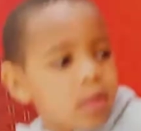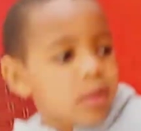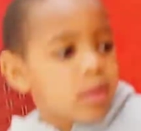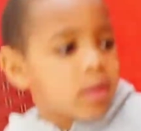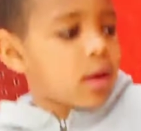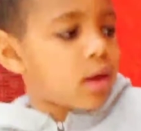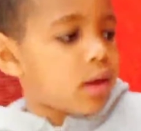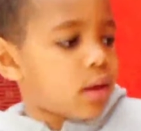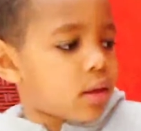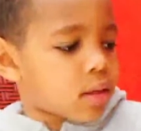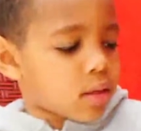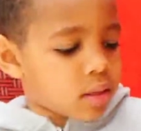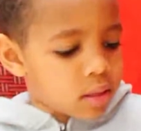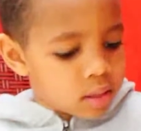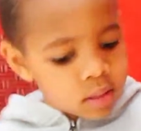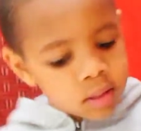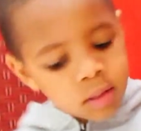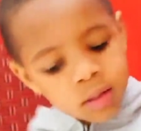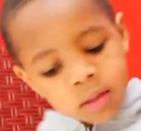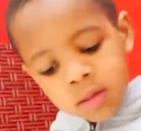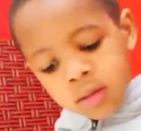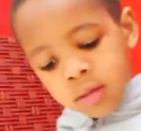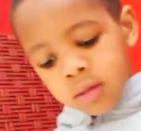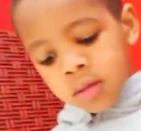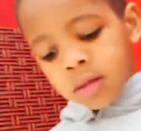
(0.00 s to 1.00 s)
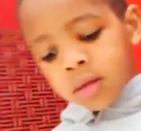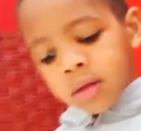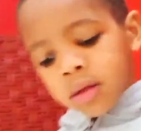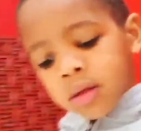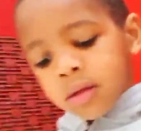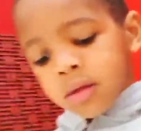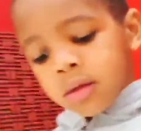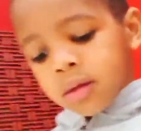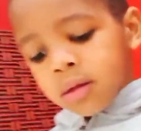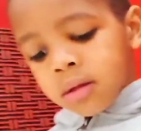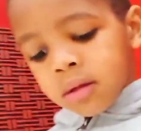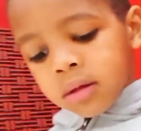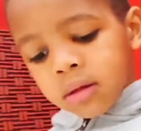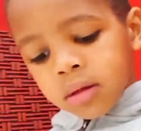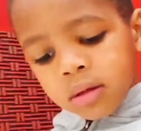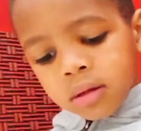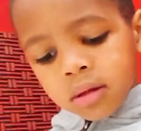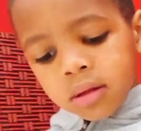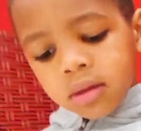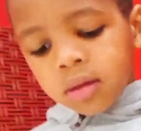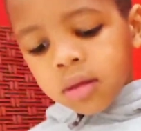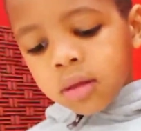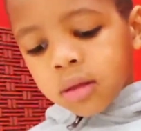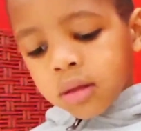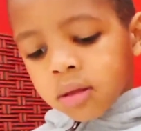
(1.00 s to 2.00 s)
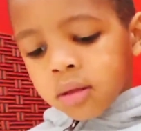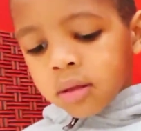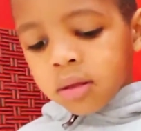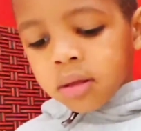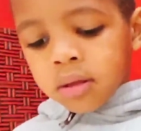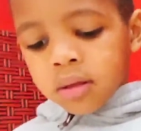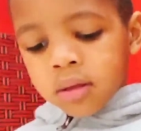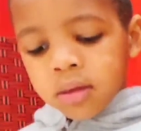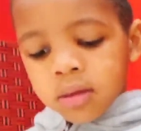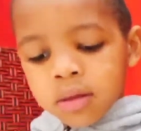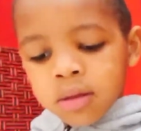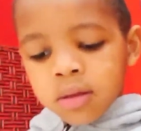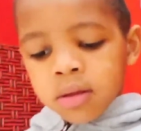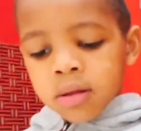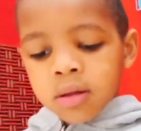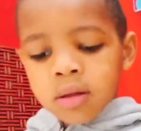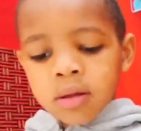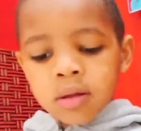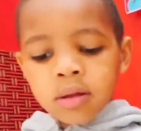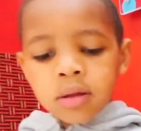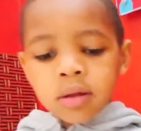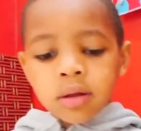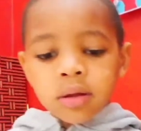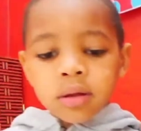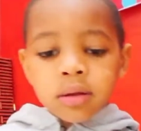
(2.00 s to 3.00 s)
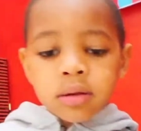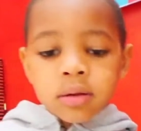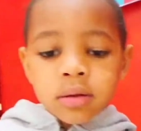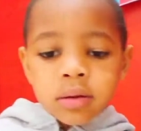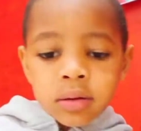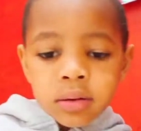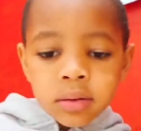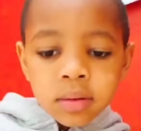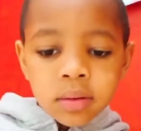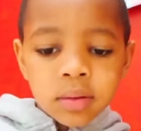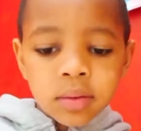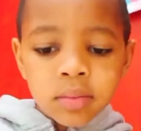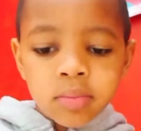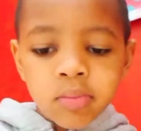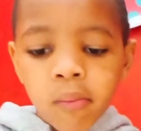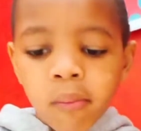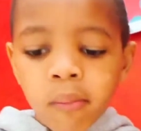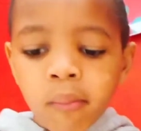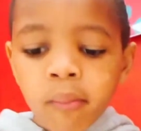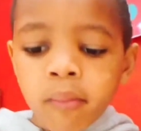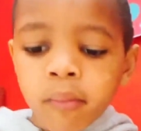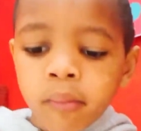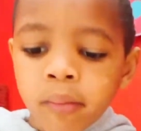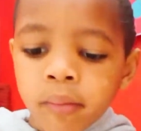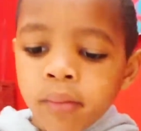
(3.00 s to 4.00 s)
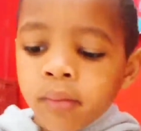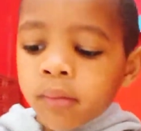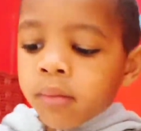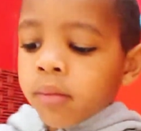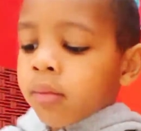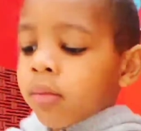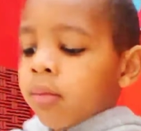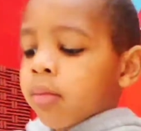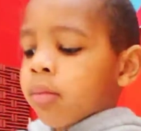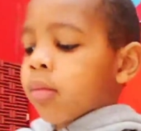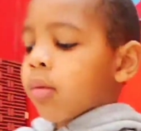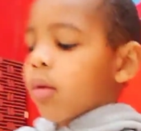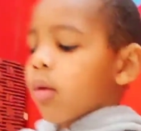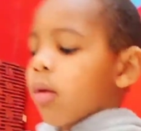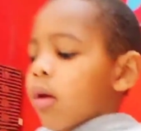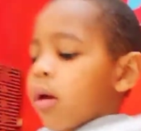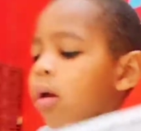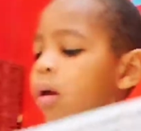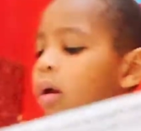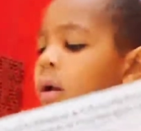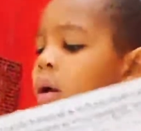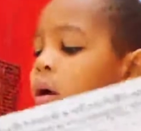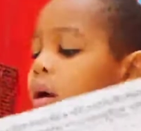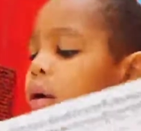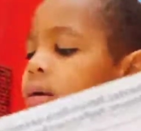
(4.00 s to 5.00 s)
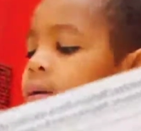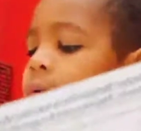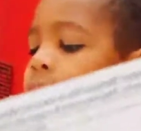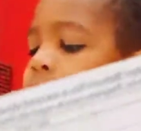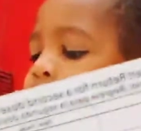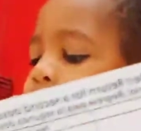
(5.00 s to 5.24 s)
is this? This is the vaccine card that they give you. So it has